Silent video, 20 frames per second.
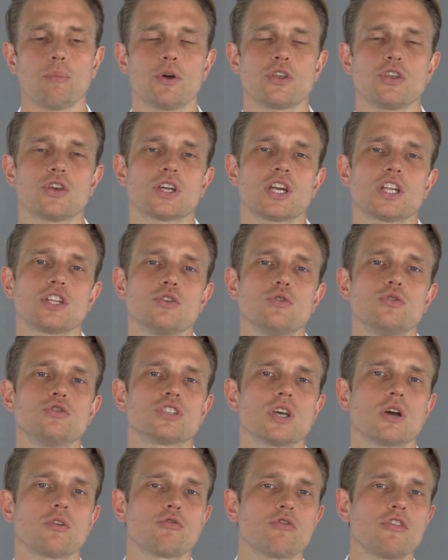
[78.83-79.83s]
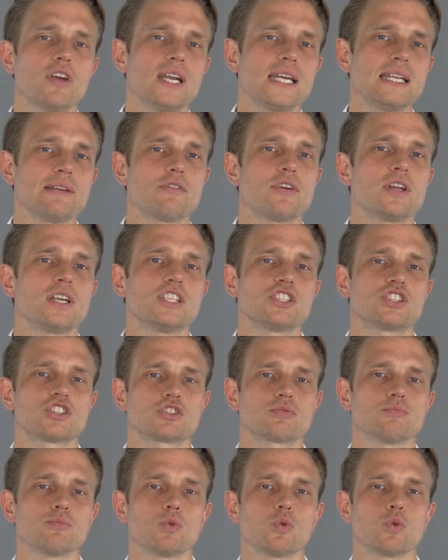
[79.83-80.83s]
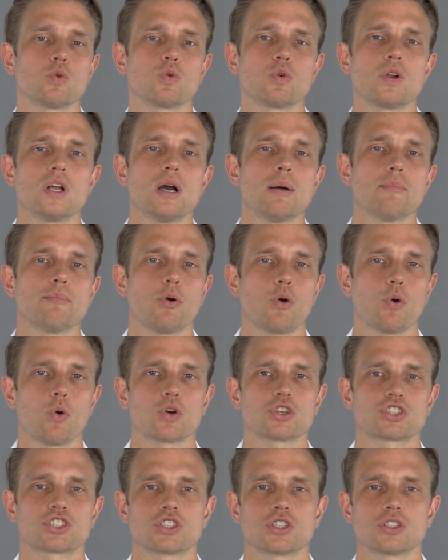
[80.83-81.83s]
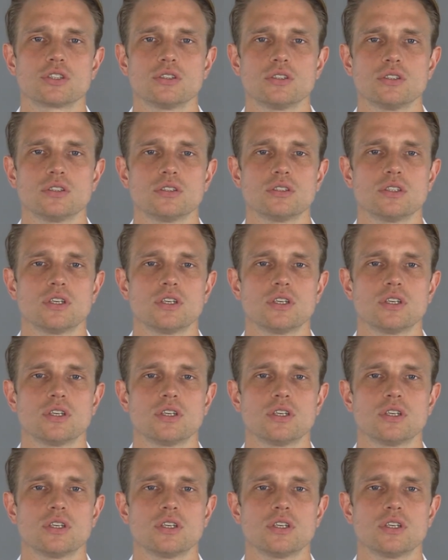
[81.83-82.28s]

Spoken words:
but you're going to use a really small portion